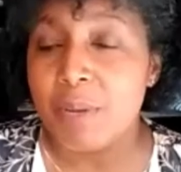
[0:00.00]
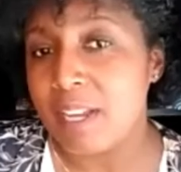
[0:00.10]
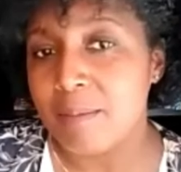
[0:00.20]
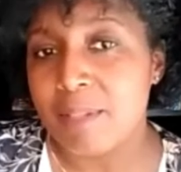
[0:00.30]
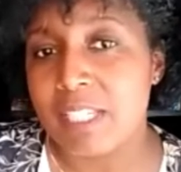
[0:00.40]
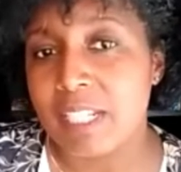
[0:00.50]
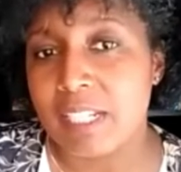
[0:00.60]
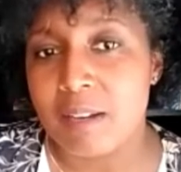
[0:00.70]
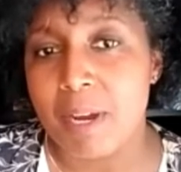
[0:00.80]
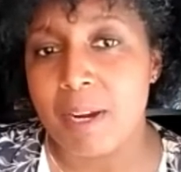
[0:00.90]
pen name is
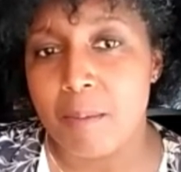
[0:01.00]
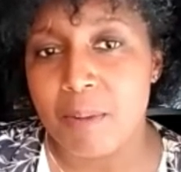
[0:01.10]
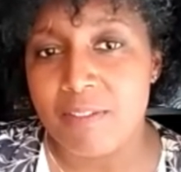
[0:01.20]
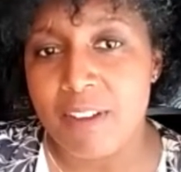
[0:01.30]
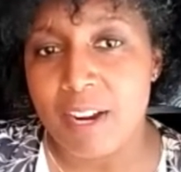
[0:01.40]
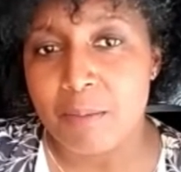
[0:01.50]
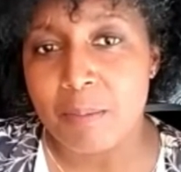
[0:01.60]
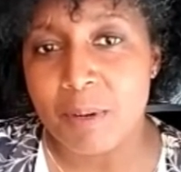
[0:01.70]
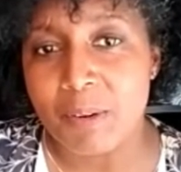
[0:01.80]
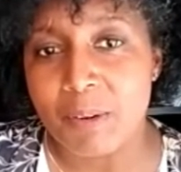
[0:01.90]
Selena Montgomery, if I can
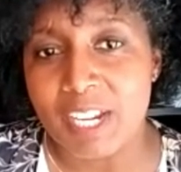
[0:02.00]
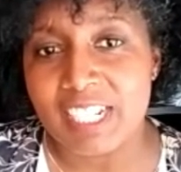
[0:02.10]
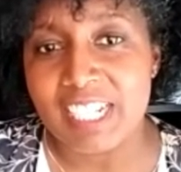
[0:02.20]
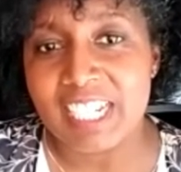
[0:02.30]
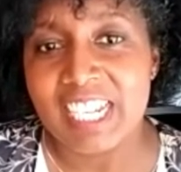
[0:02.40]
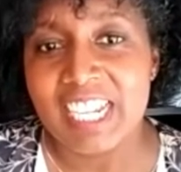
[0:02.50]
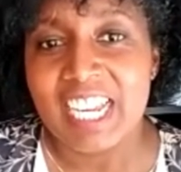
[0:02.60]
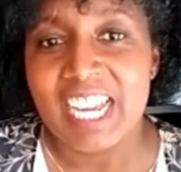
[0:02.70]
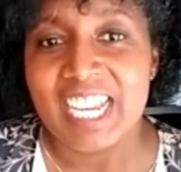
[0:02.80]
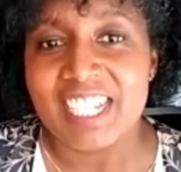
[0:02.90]
remember correctly.
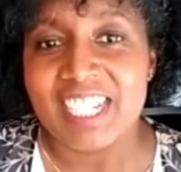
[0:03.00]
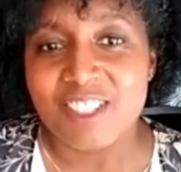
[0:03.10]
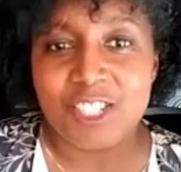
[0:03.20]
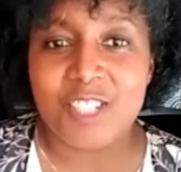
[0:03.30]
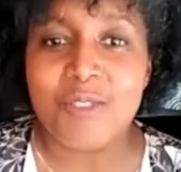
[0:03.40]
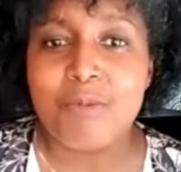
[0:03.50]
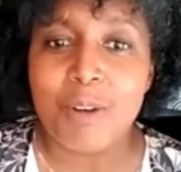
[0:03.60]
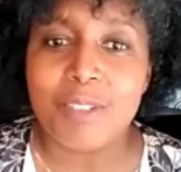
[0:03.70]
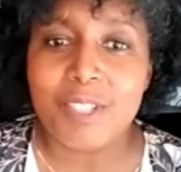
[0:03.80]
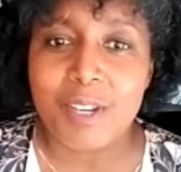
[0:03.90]
And so she
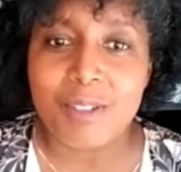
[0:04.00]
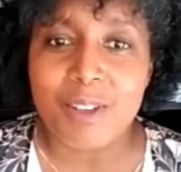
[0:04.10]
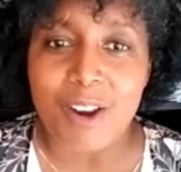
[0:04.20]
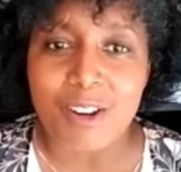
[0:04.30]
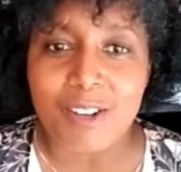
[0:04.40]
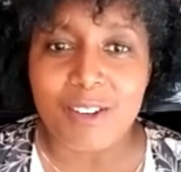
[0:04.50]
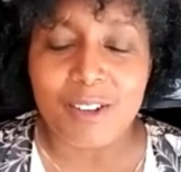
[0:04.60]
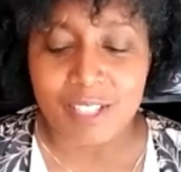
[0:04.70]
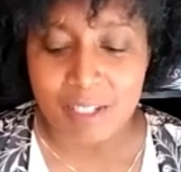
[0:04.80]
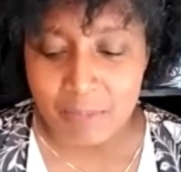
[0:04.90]
wrote those
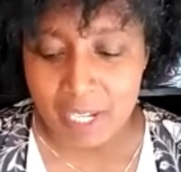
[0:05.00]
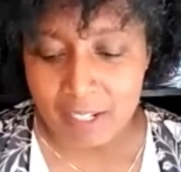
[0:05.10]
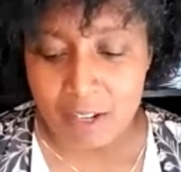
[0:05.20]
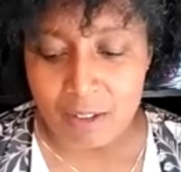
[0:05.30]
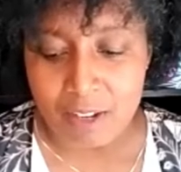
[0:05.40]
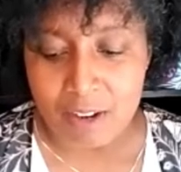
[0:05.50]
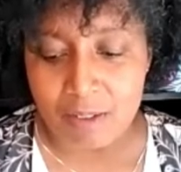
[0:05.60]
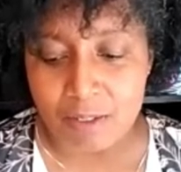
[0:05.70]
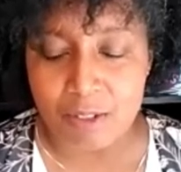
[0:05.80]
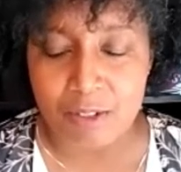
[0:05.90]
articles, and
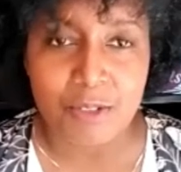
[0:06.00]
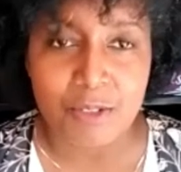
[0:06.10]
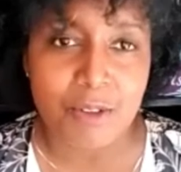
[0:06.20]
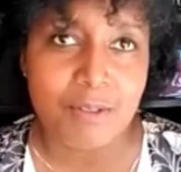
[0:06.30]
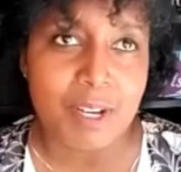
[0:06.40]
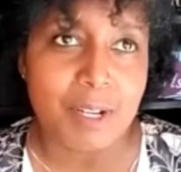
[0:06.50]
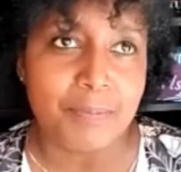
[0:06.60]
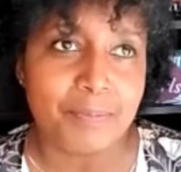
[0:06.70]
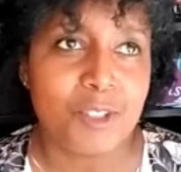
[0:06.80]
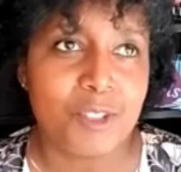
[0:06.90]
they're sort of
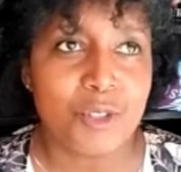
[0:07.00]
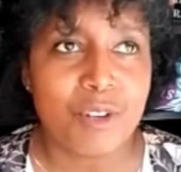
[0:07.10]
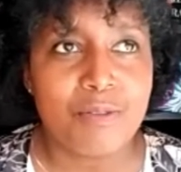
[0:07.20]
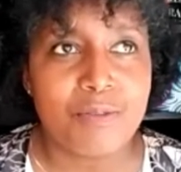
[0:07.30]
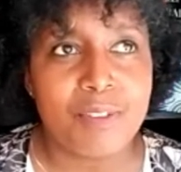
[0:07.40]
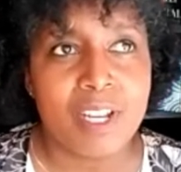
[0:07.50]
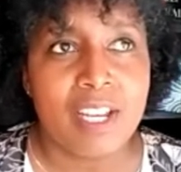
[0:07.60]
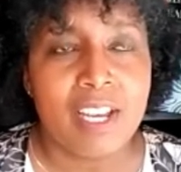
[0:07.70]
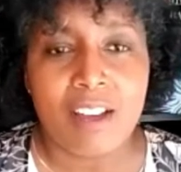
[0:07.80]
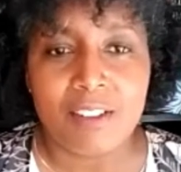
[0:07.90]

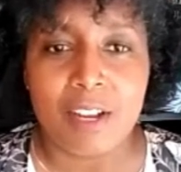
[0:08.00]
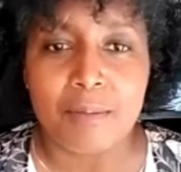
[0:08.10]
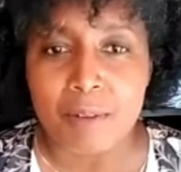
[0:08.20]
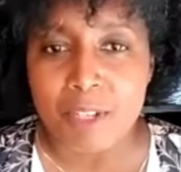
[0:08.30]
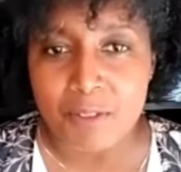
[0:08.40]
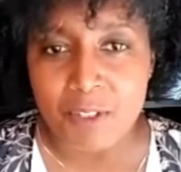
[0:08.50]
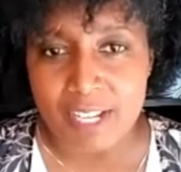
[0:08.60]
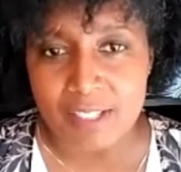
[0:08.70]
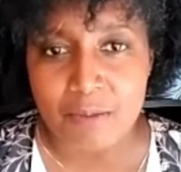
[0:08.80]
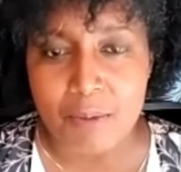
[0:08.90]
I don't know if you
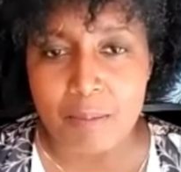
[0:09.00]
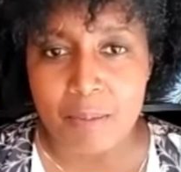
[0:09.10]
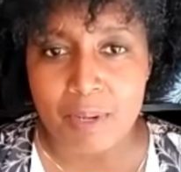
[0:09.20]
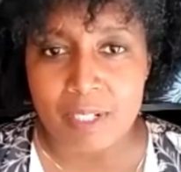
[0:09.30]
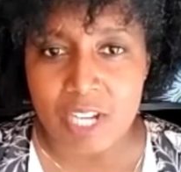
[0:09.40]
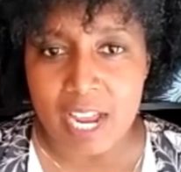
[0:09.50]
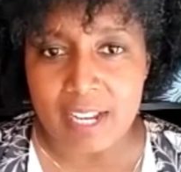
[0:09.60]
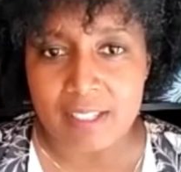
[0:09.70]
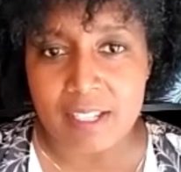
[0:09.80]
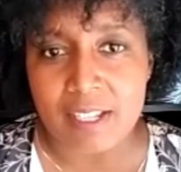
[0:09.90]
guys have read Brenda
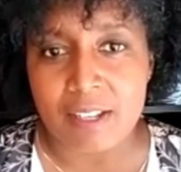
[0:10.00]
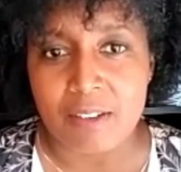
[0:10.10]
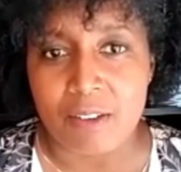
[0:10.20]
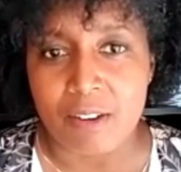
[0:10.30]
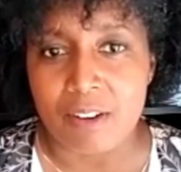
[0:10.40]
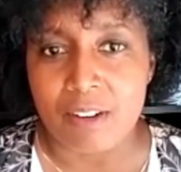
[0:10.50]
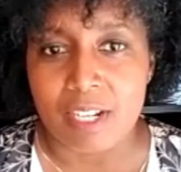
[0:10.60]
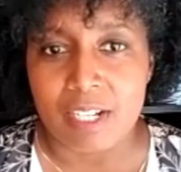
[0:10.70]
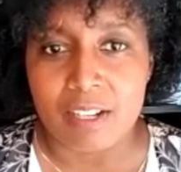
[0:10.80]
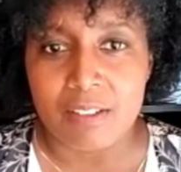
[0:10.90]
Jackson or
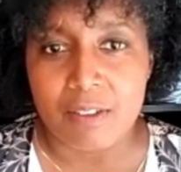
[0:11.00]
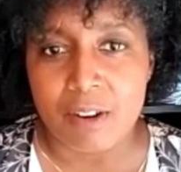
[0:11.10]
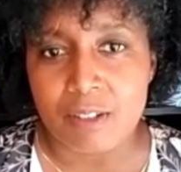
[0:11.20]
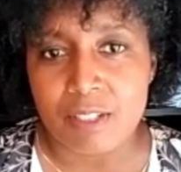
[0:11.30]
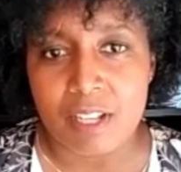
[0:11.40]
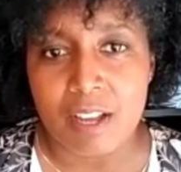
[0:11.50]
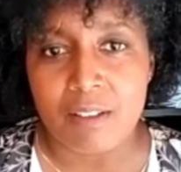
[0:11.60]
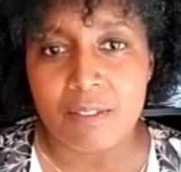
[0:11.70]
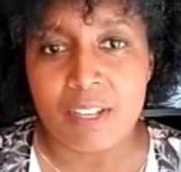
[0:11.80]
any of her stuff.